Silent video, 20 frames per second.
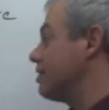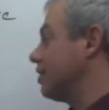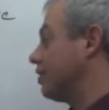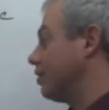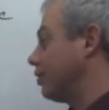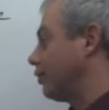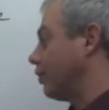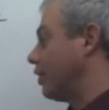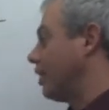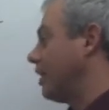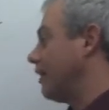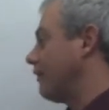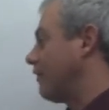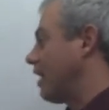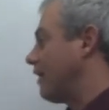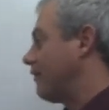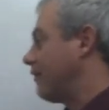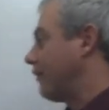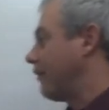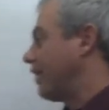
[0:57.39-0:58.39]
to 3 of
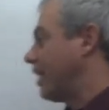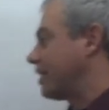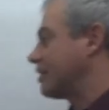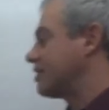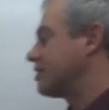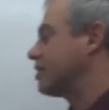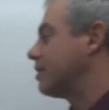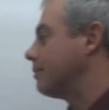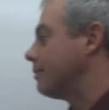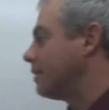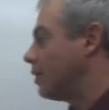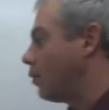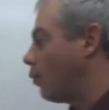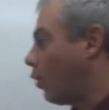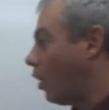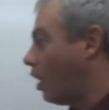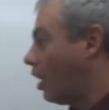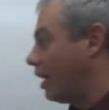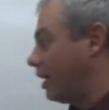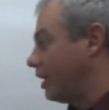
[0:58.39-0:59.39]
f of x to be
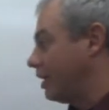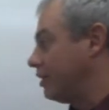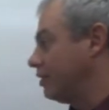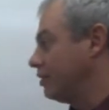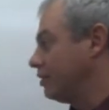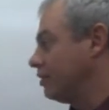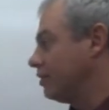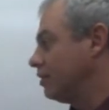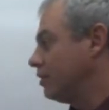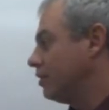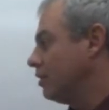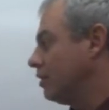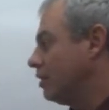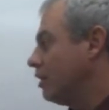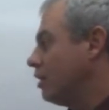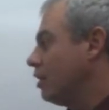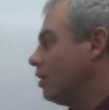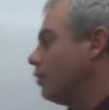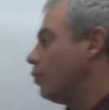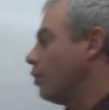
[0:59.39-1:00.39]
1.
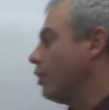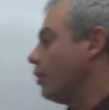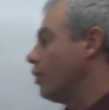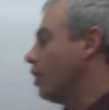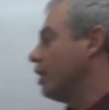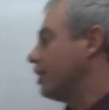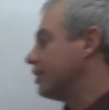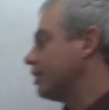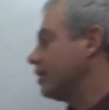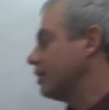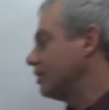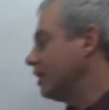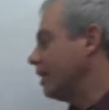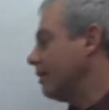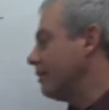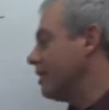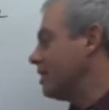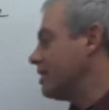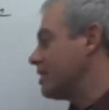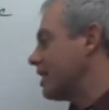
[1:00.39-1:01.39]
We want the
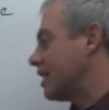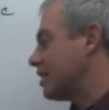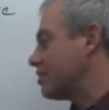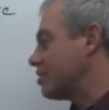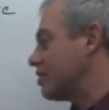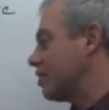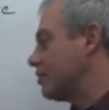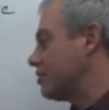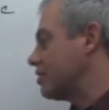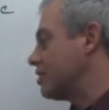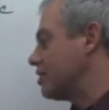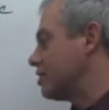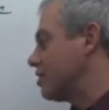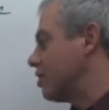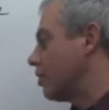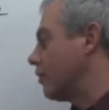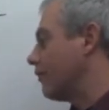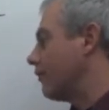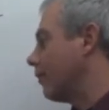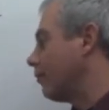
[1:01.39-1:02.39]
limit as x goes to
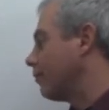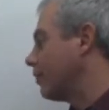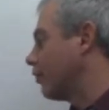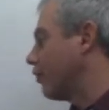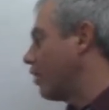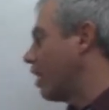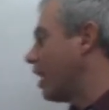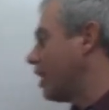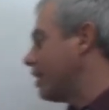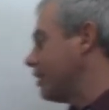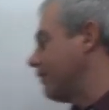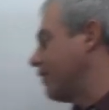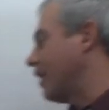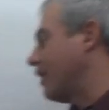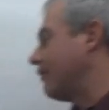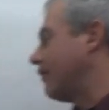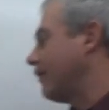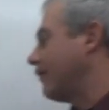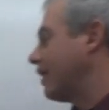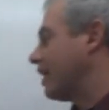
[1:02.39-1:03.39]
0 from the right of
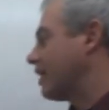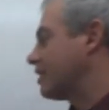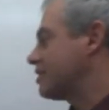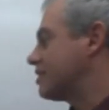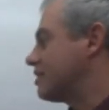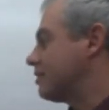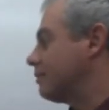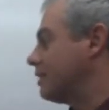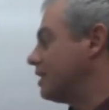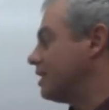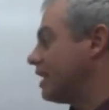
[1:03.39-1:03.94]
f of x to be